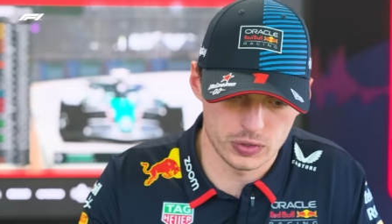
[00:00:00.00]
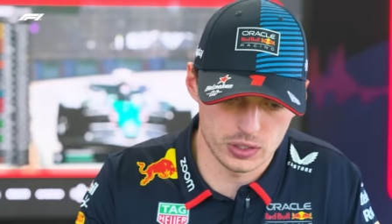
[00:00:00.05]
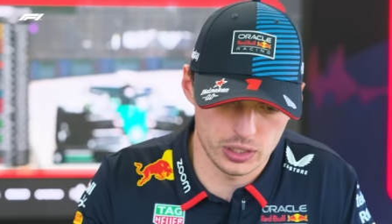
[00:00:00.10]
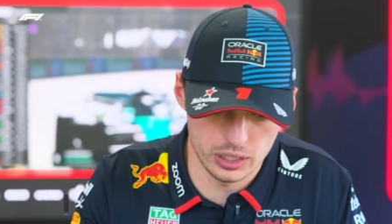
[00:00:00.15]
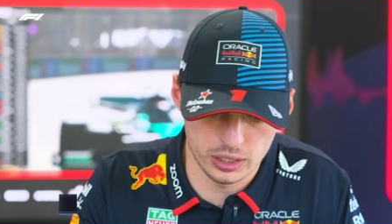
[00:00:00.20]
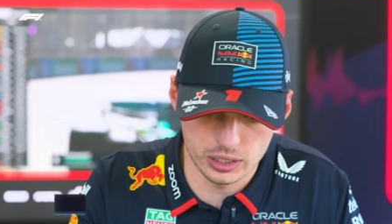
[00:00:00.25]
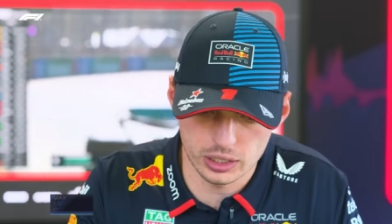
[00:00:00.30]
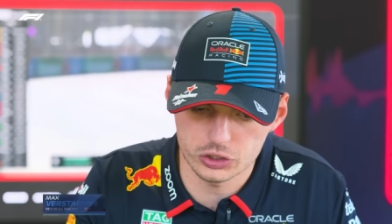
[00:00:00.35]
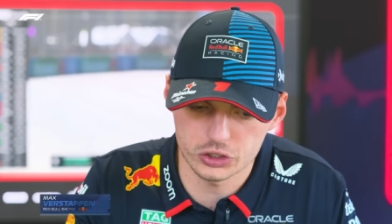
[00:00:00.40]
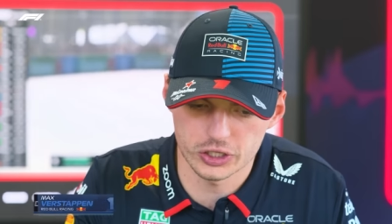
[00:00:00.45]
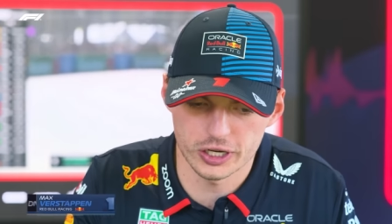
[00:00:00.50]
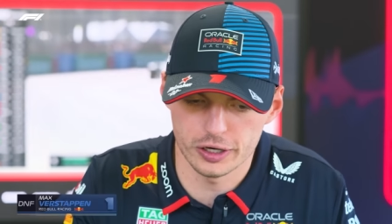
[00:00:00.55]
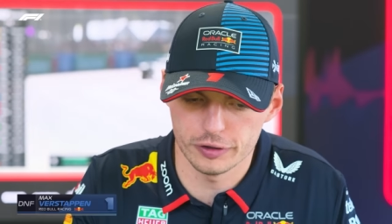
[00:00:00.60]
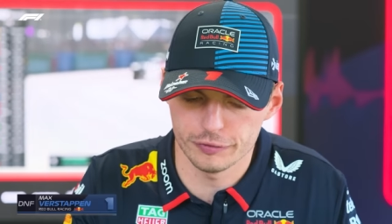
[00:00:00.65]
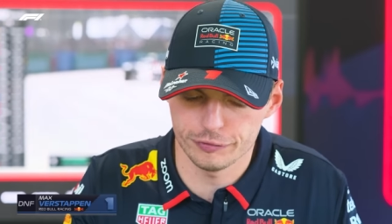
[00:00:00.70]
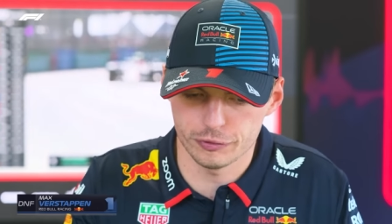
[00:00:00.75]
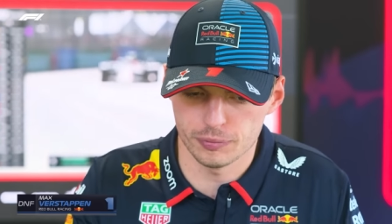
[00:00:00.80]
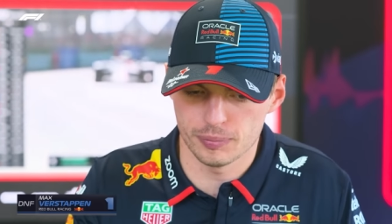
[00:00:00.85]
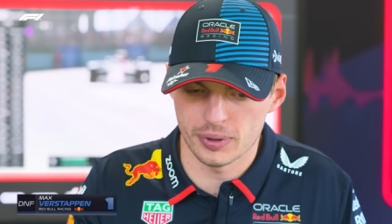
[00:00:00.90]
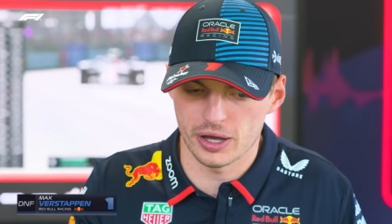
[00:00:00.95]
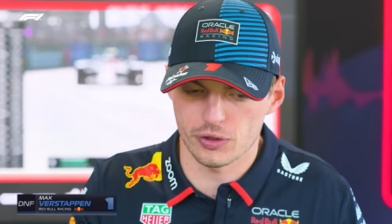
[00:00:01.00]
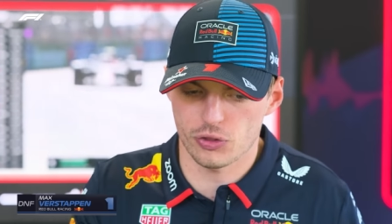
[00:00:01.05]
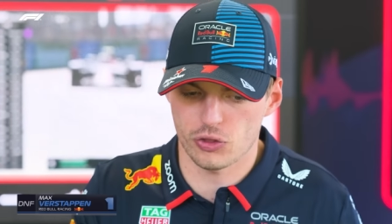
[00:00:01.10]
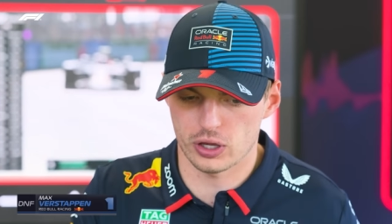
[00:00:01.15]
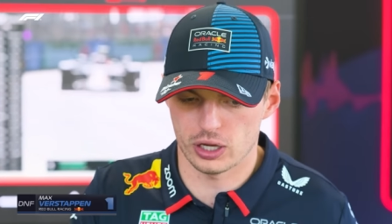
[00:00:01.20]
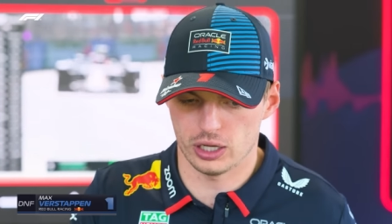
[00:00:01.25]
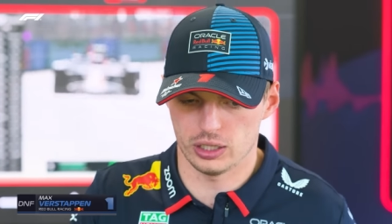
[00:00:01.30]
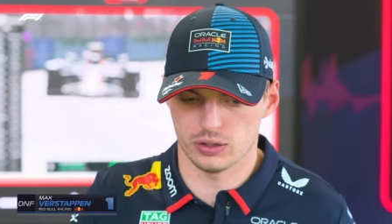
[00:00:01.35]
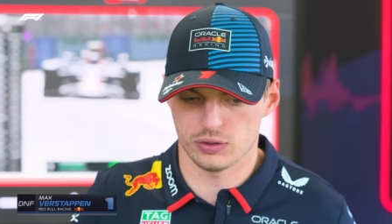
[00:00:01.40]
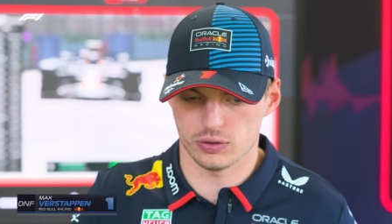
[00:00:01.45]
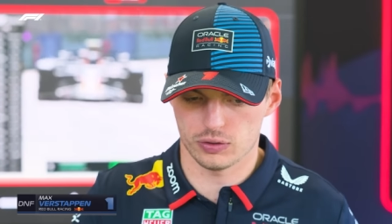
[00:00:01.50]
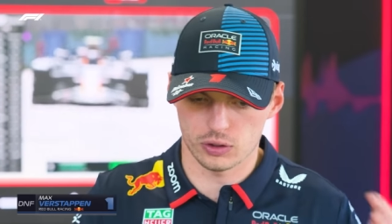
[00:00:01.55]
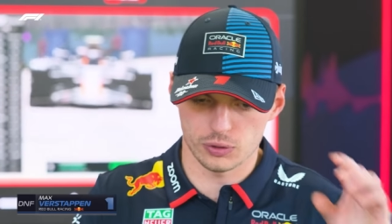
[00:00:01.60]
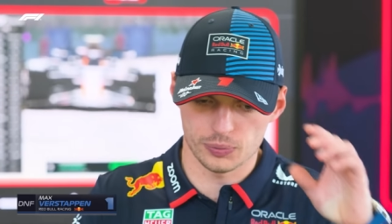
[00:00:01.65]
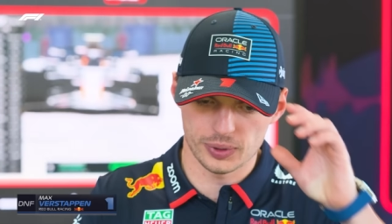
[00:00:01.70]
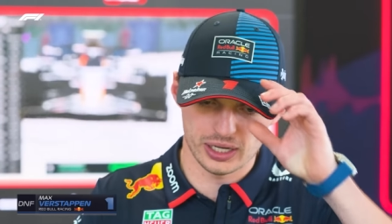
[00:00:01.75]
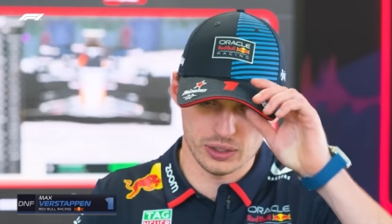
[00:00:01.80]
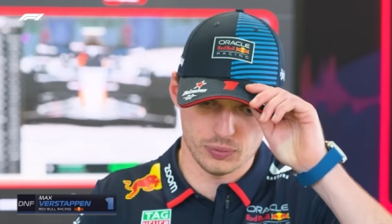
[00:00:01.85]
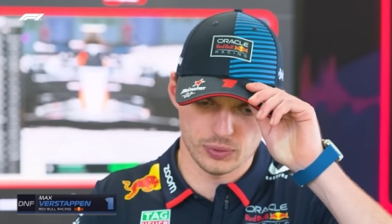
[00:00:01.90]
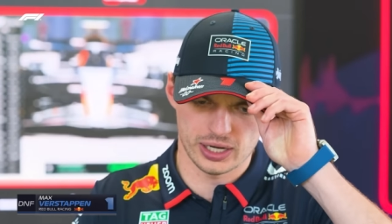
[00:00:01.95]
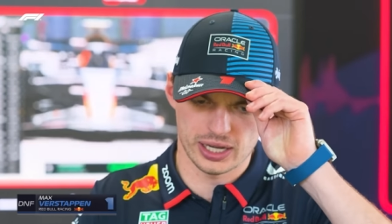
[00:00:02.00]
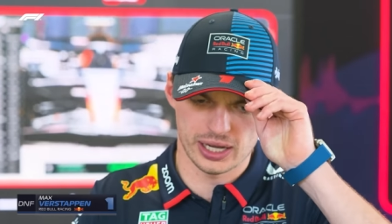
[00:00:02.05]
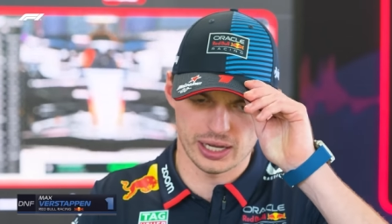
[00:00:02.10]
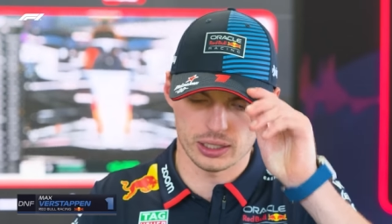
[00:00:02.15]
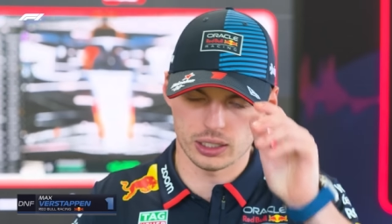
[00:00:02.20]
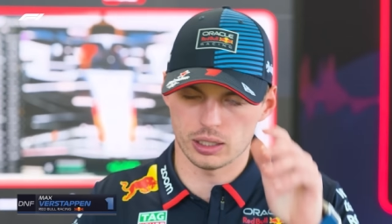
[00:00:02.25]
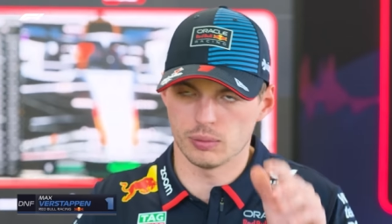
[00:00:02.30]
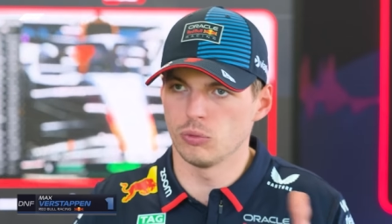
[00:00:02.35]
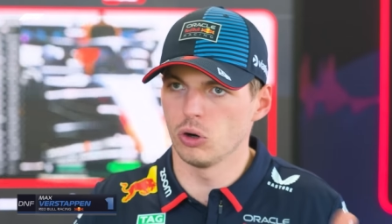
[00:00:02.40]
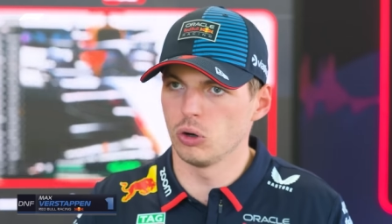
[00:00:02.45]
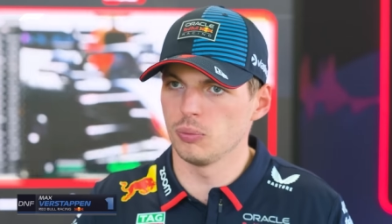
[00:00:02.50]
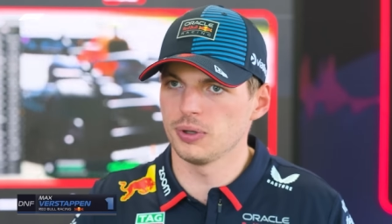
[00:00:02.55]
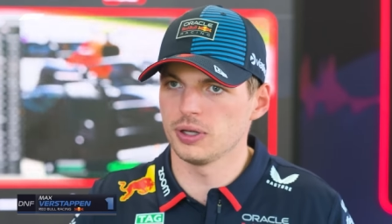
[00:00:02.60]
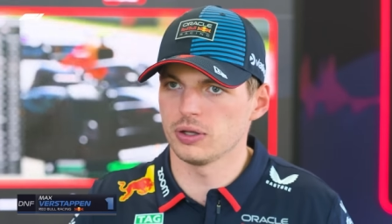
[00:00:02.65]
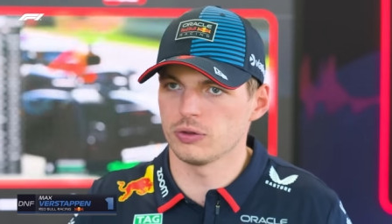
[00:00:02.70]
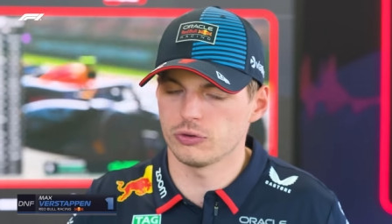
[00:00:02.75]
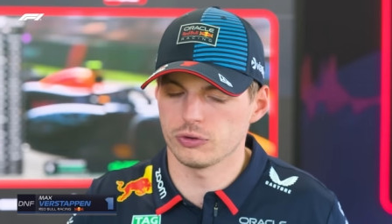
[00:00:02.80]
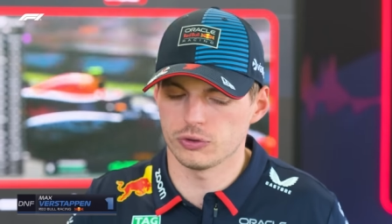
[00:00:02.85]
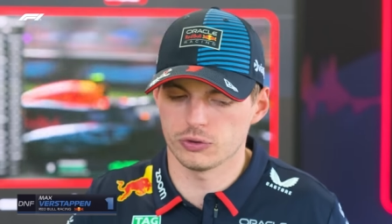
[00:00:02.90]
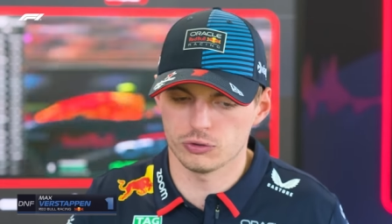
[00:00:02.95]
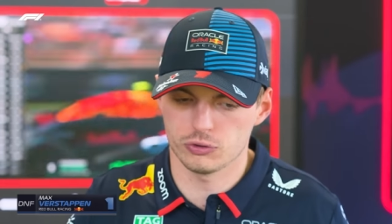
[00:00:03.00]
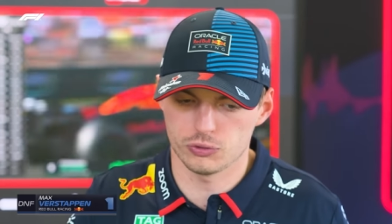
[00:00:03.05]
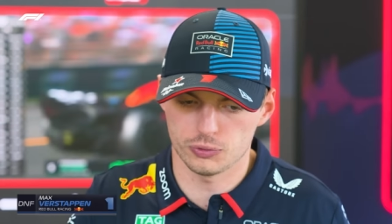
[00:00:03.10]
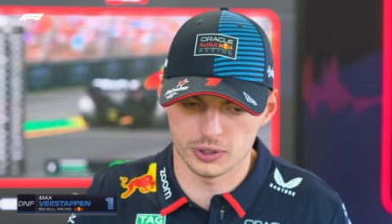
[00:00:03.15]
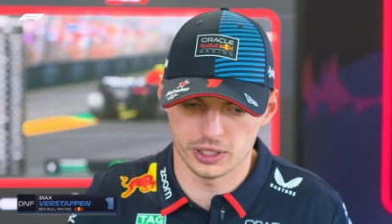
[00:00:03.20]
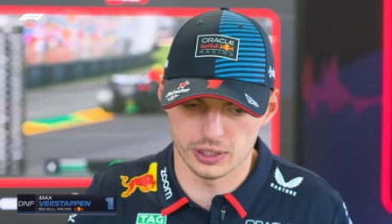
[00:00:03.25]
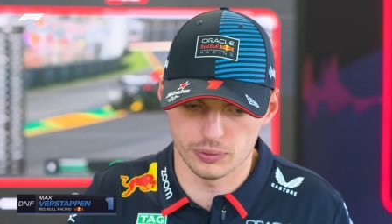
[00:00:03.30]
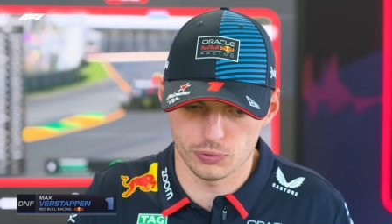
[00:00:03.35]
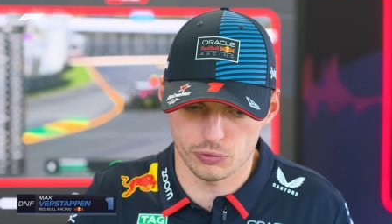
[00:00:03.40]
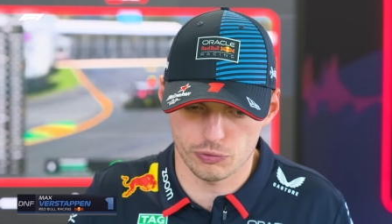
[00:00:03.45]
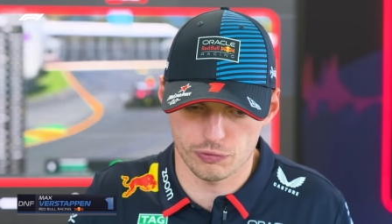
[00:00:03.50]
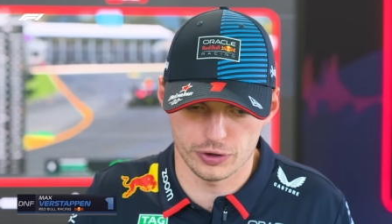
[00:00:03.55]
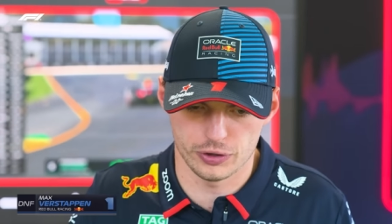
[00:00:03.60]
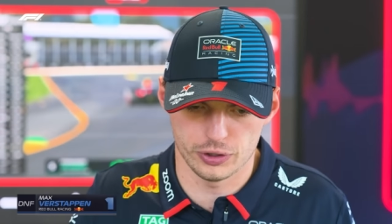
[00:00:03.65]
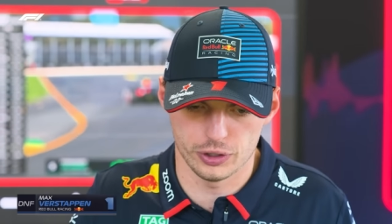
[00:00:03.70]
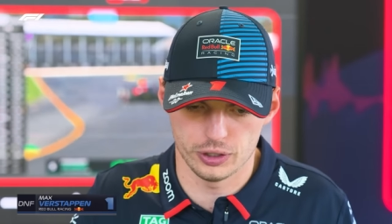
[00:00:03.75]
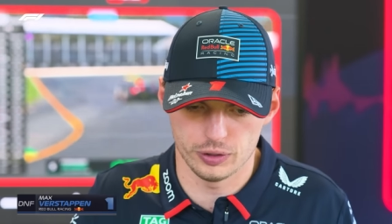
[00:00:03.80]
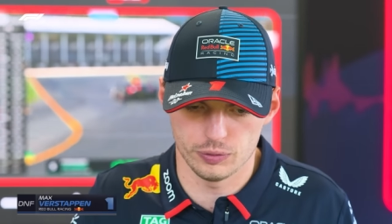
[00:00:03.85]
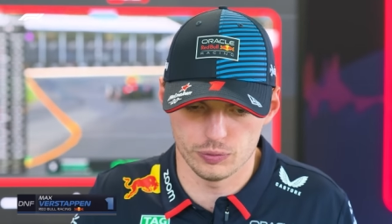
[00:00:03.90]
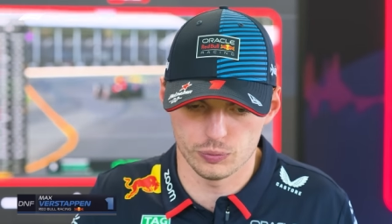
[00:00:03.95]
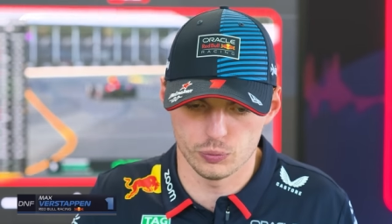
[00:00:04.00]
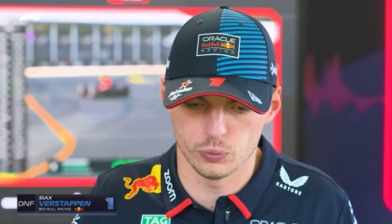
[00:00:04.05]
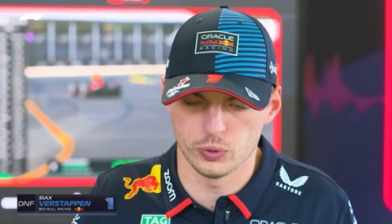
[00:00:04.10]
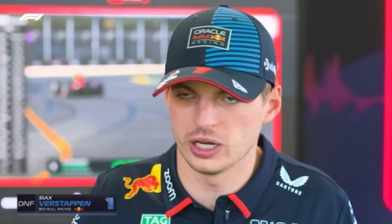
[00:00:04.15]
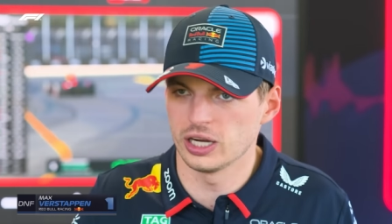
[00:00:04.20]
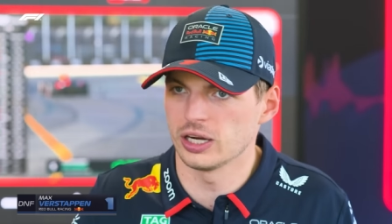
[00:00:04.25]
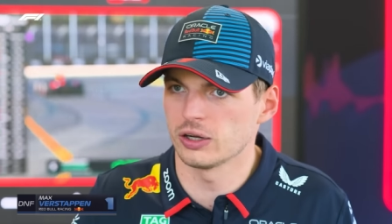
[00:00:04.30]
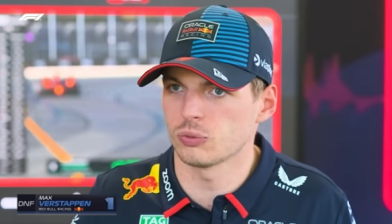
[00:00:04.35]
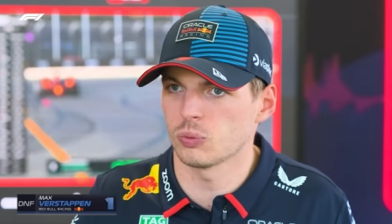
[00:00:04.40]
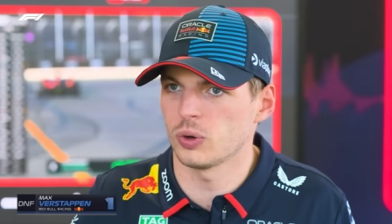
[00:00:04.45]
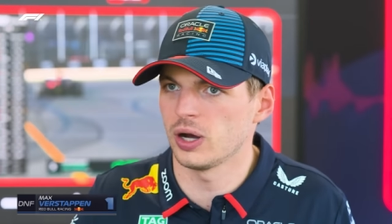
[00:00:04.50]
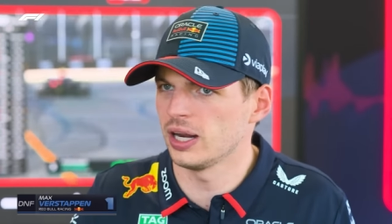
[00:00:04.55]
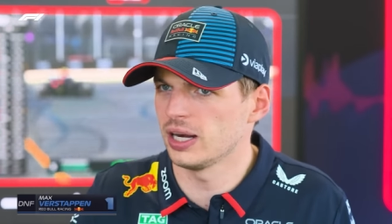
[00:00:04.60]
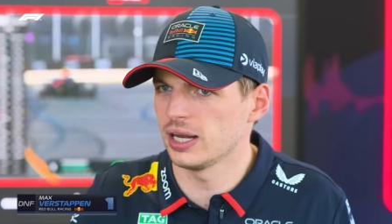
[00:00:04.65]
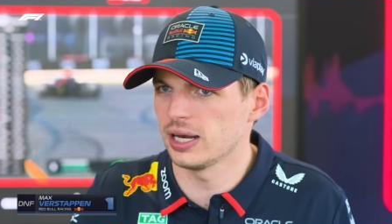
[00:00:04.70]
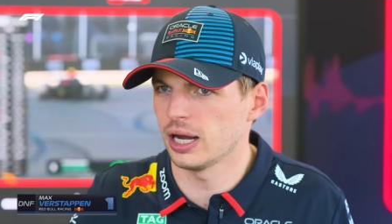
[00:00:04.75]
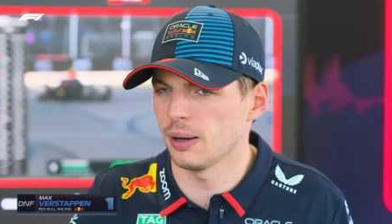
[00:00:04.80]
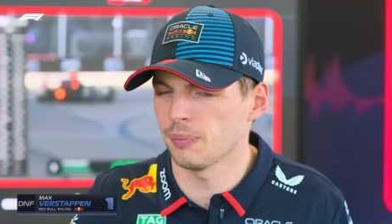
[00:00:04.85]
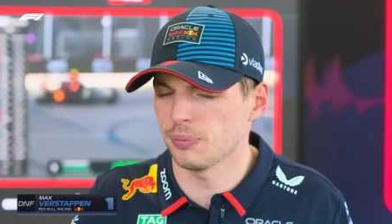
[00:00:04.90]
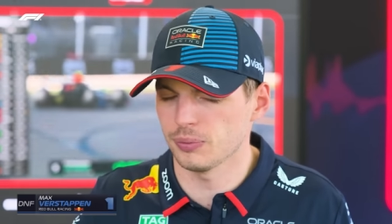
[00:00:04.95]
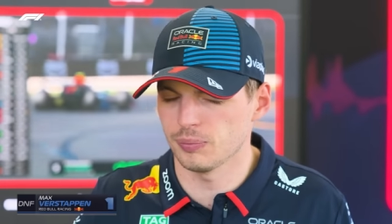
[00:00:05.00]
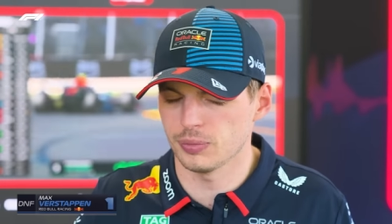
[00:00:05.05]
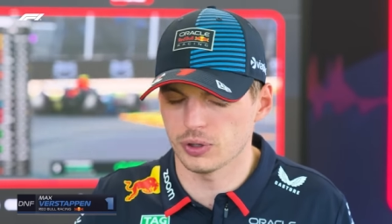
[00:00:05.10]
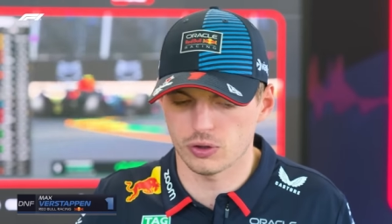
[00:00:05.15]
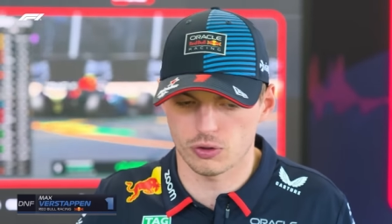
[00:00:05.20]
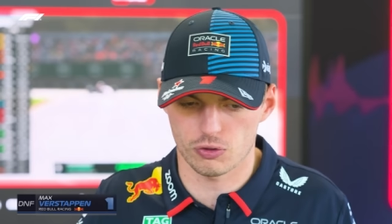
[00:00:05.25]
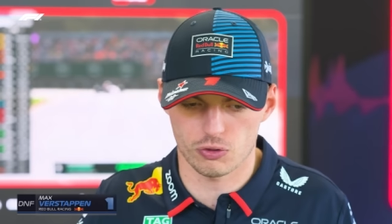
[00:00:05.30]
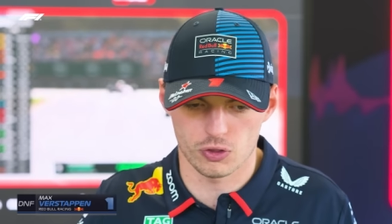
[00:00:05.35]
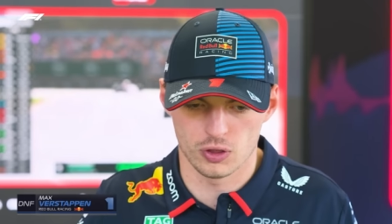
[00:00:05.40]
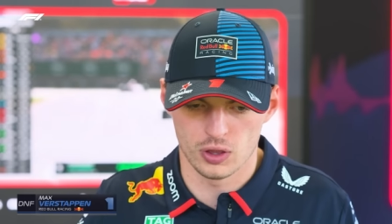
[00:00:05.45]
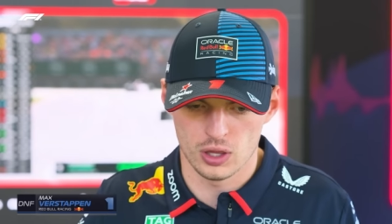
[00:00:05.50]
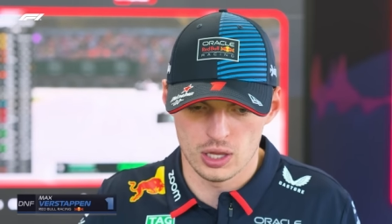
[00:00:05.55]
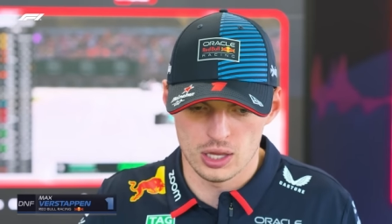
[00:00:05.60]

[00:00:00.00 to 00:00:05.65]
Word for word: in the car from my side already when I had that moment in turn three it was very weird why that happened because